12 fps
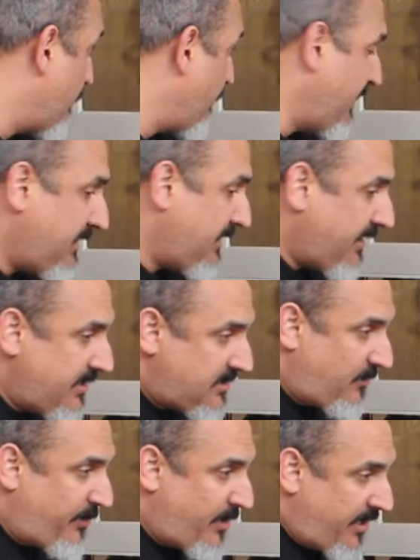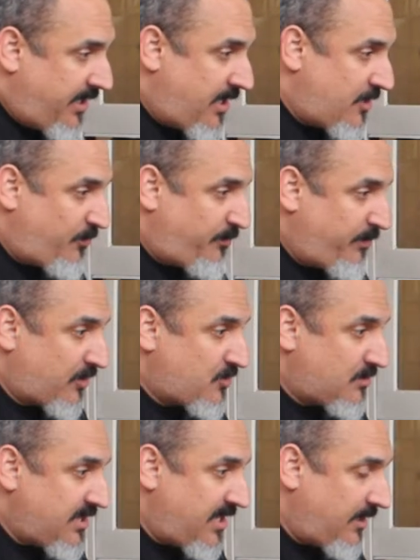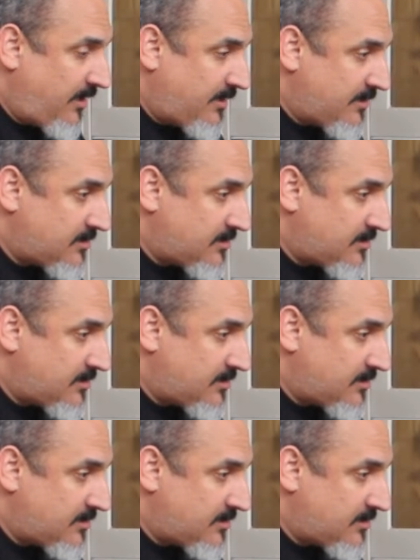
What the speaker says: Meet the Easter Bunny, get your picture taken.